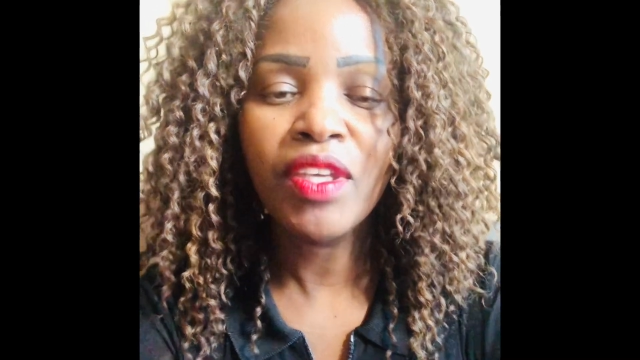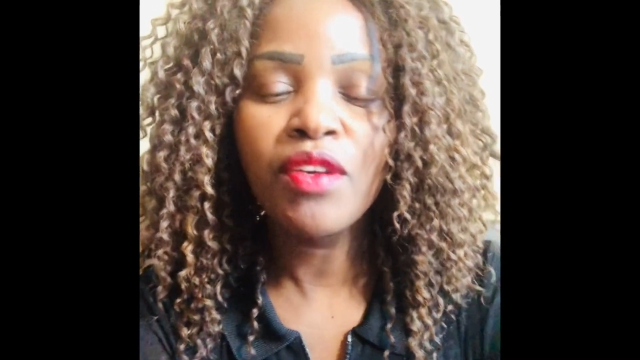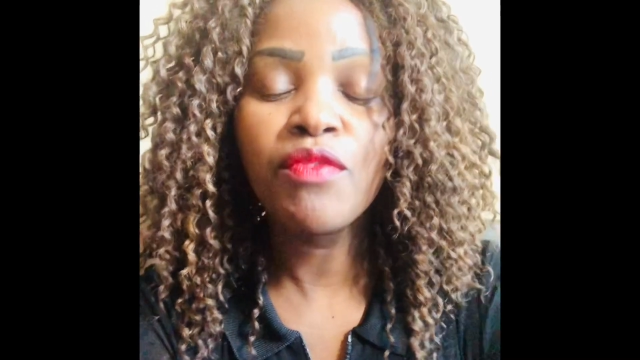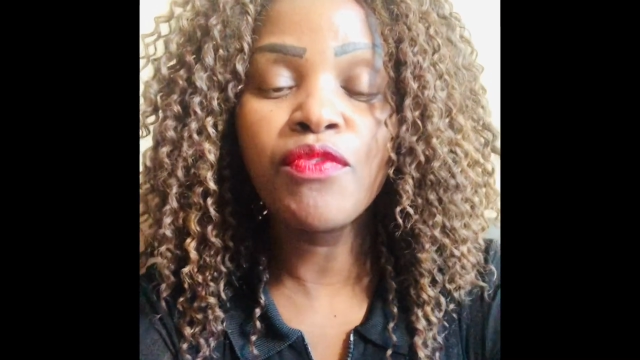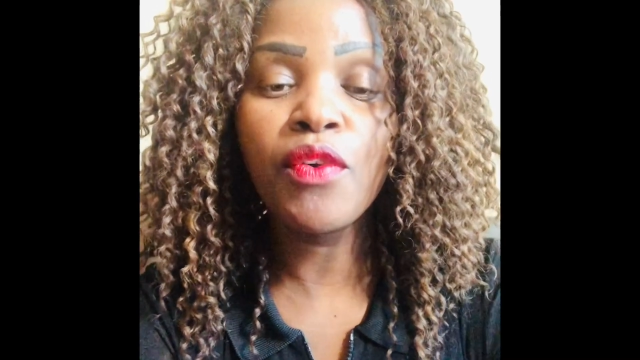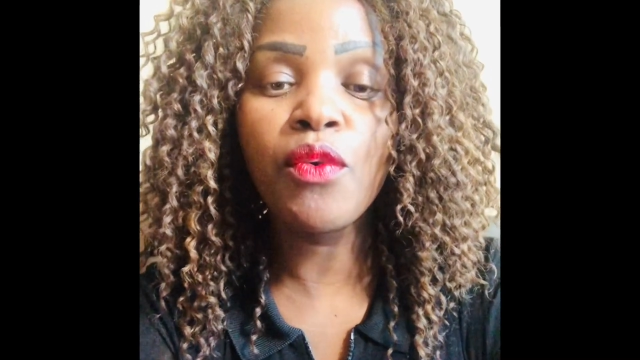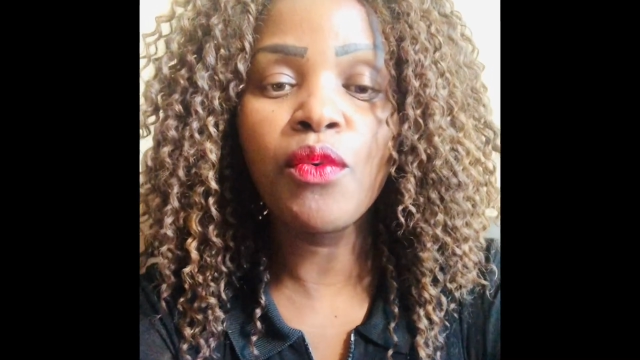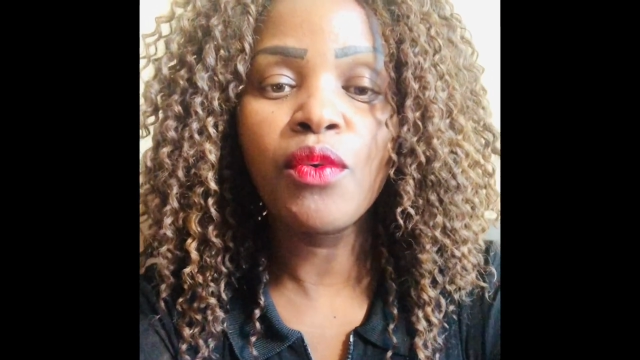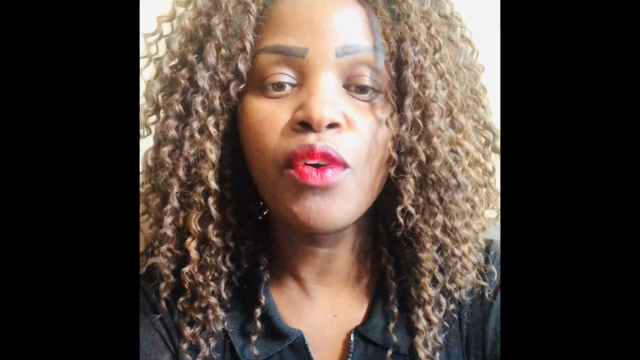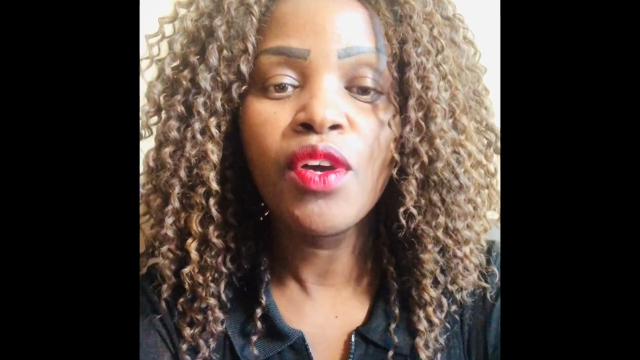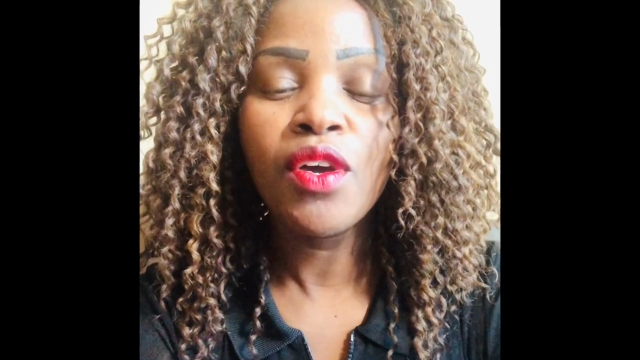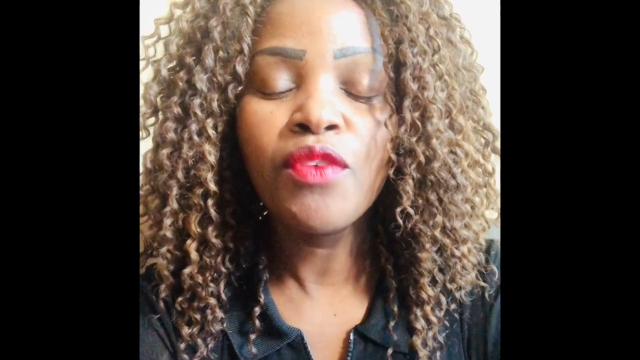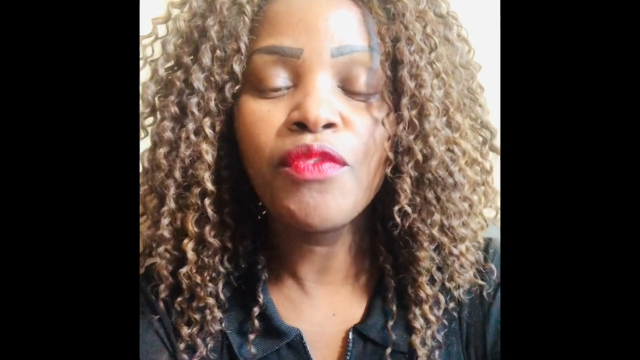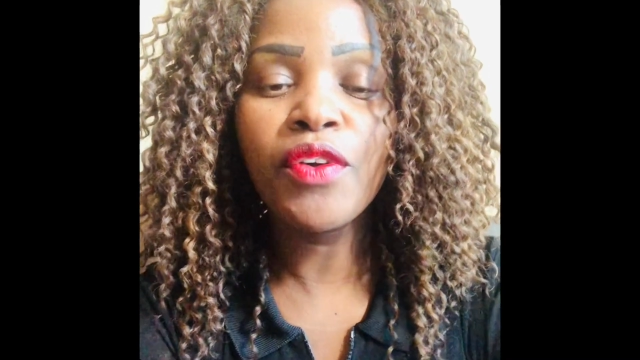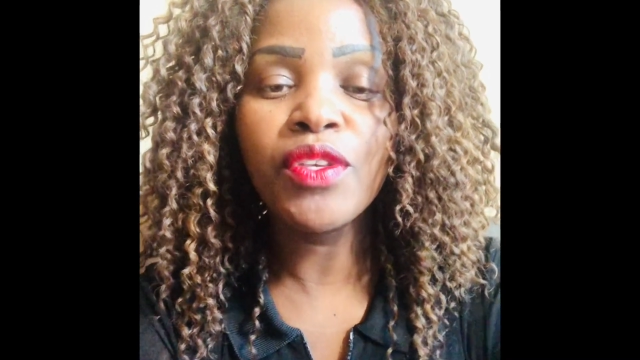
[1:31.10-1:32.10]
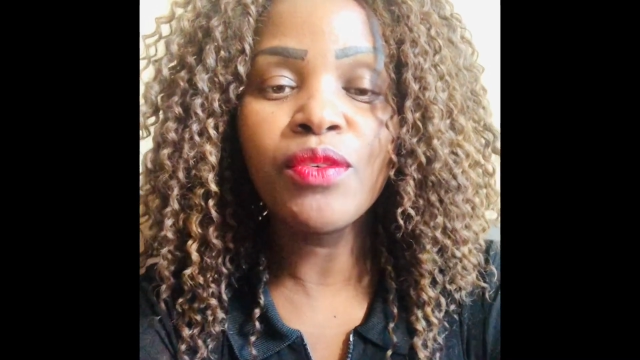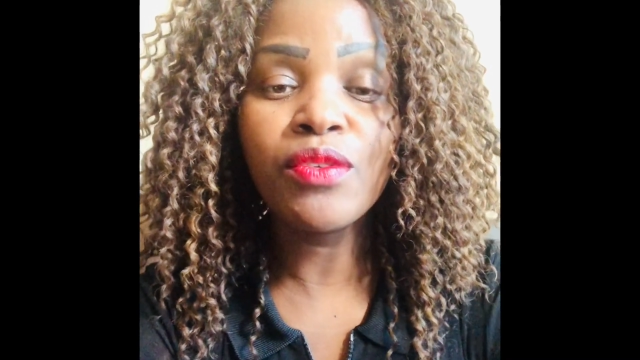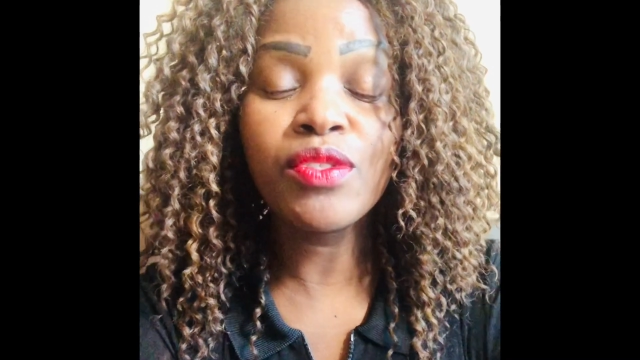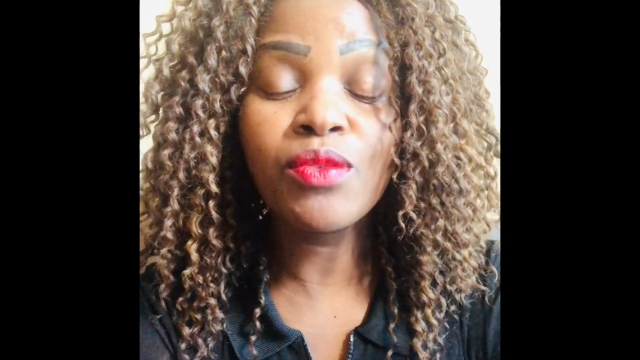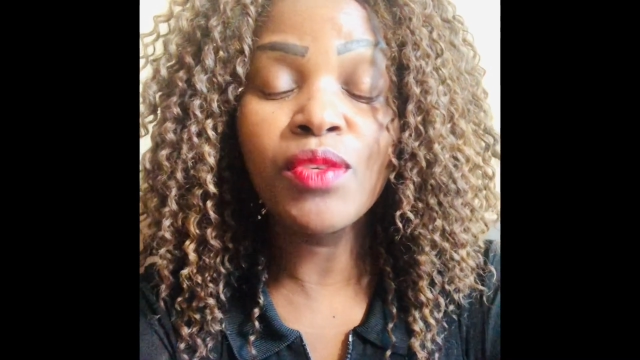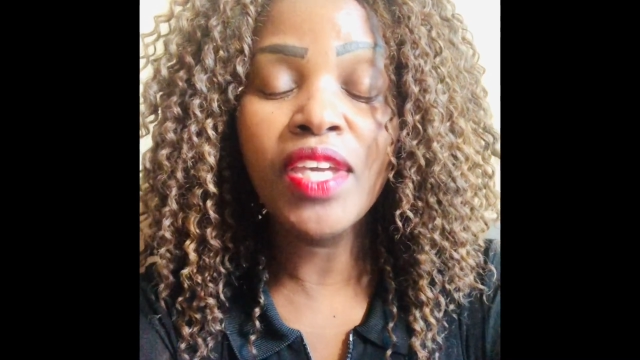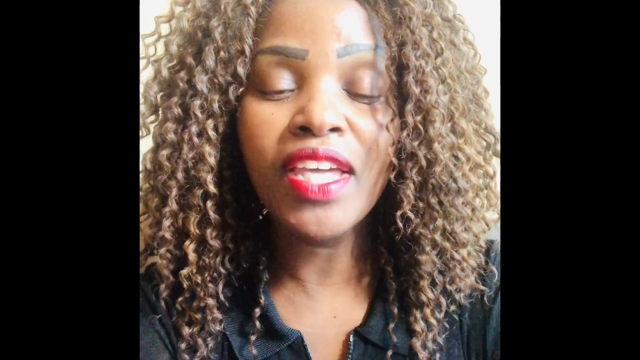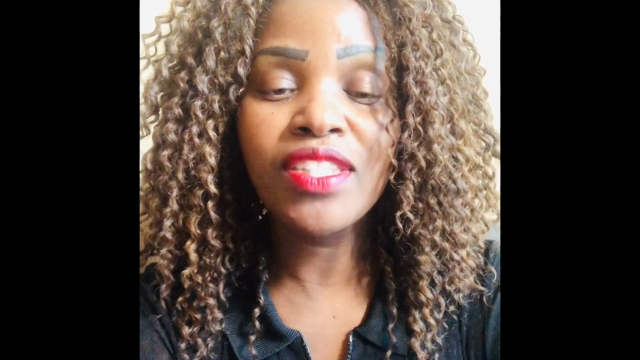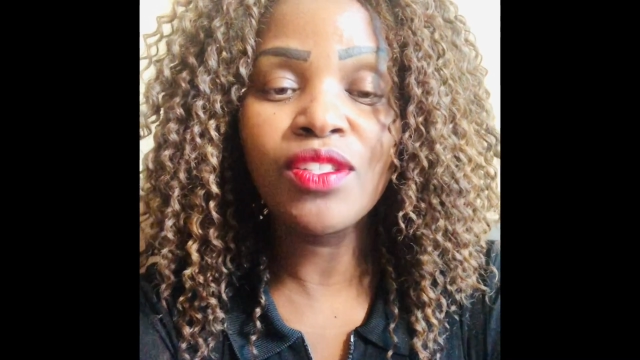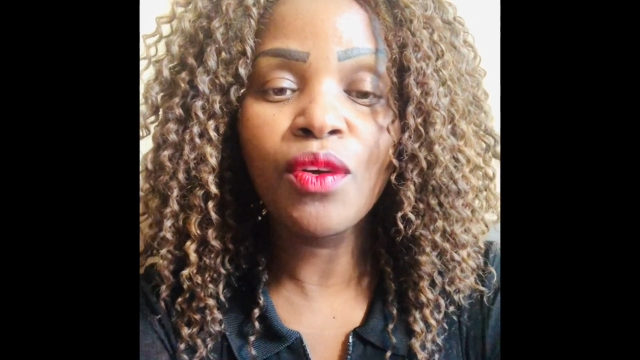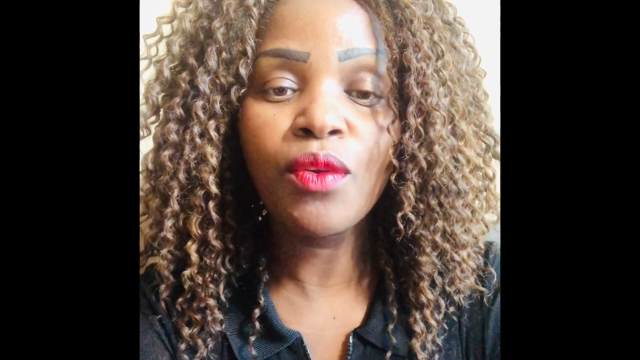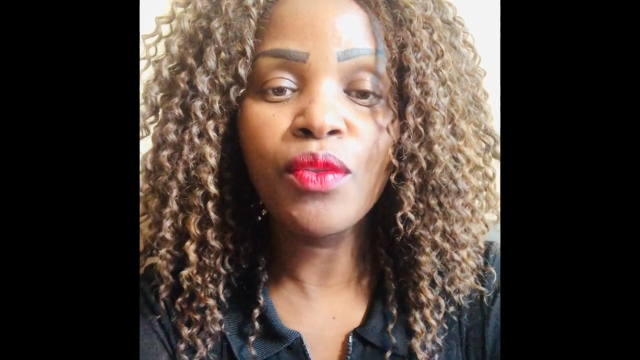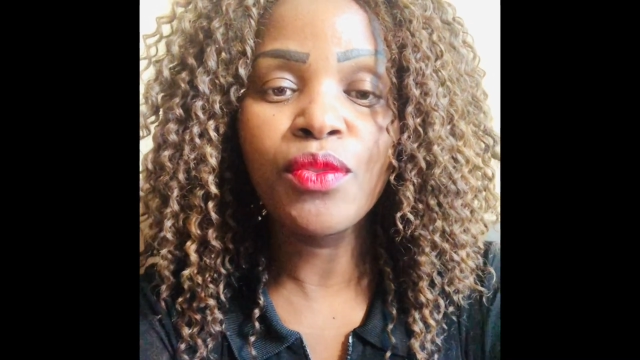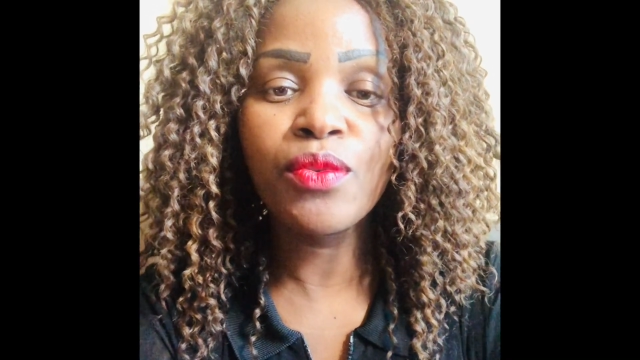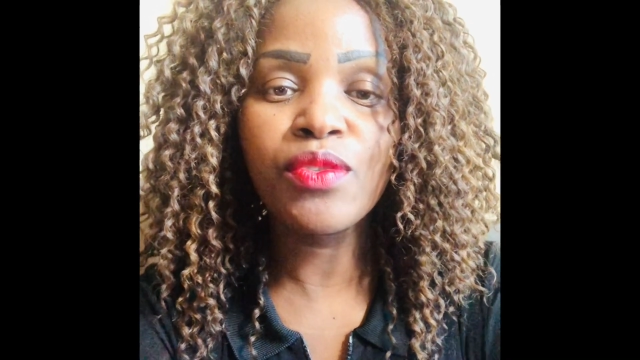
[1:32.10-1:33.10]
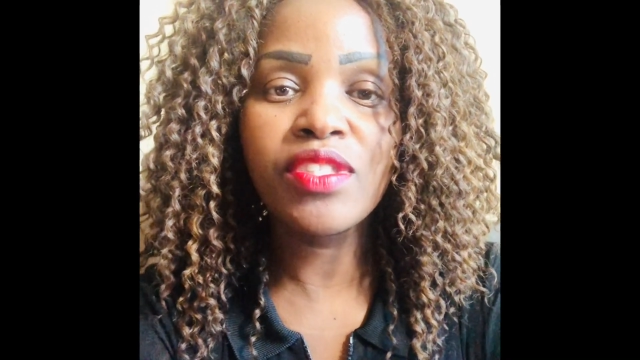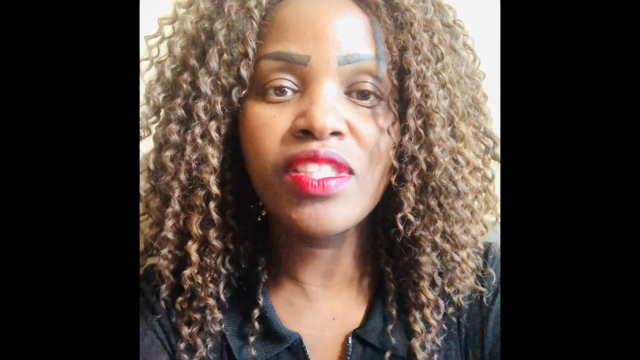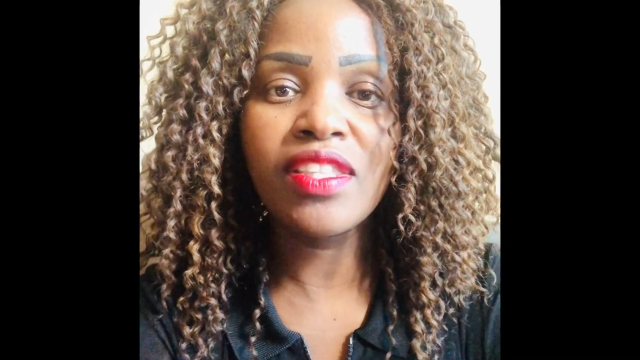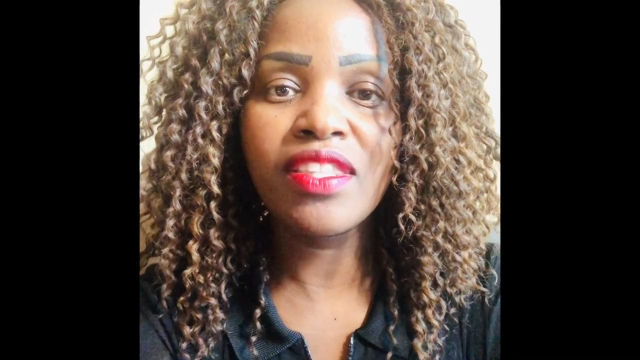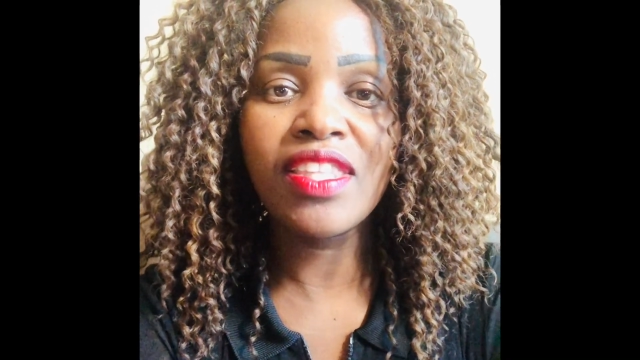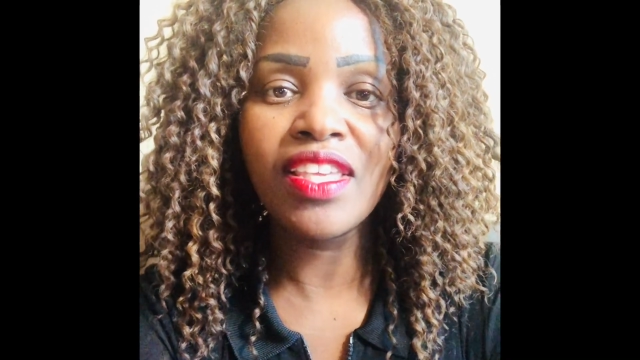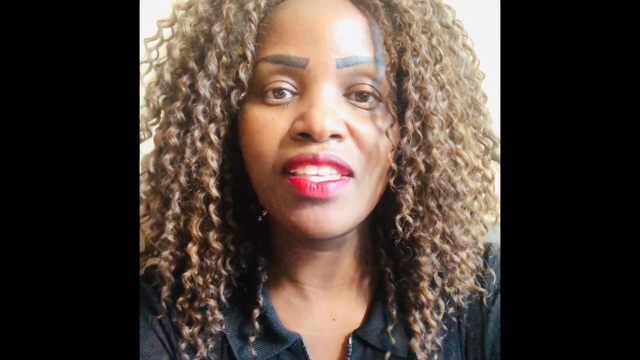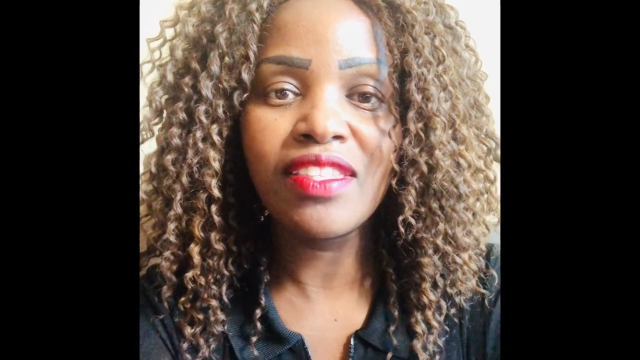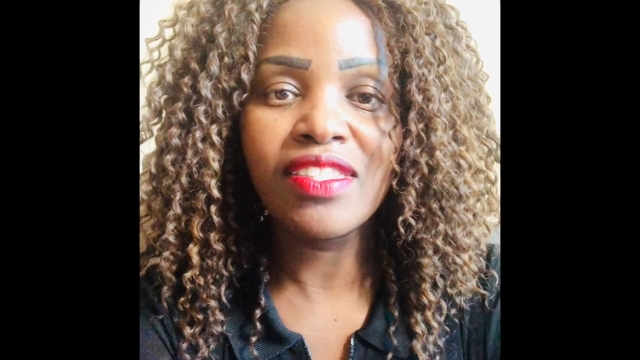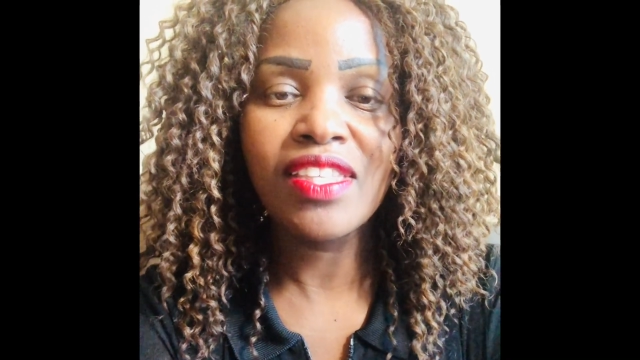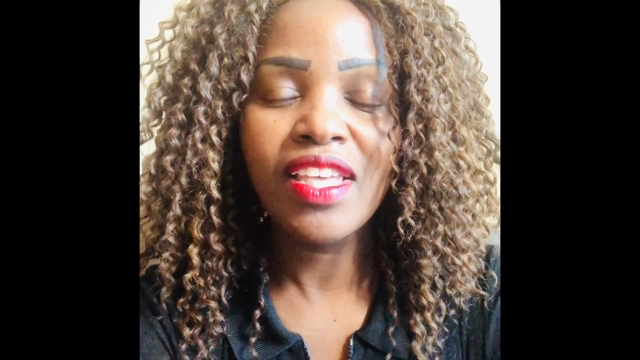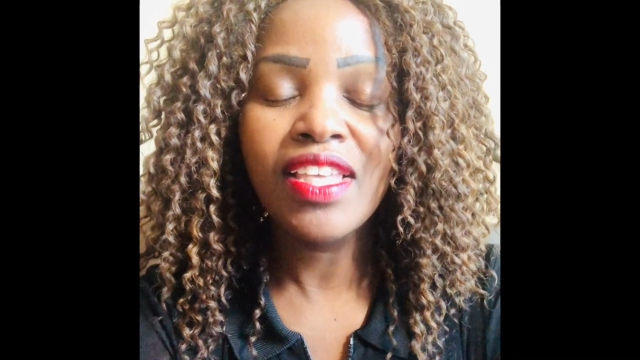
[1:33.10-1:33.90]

4. For you to get all those things,